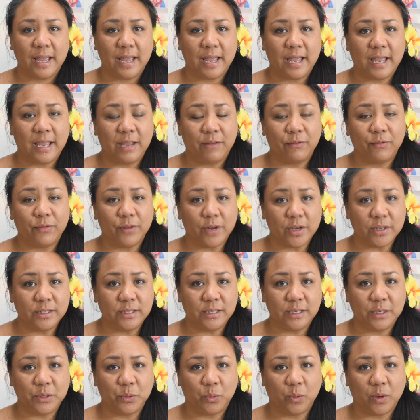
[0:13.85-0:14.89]
a
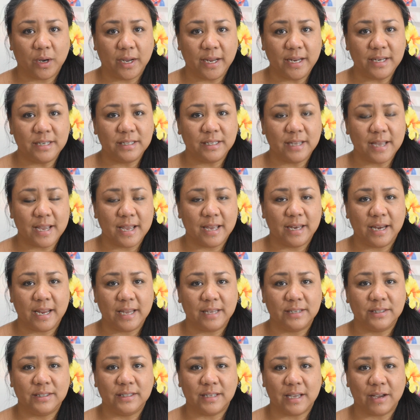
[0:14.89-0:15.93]
frosted white and
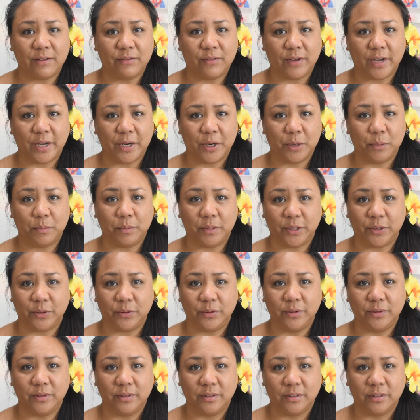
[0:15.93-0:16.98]
a sapphire blue.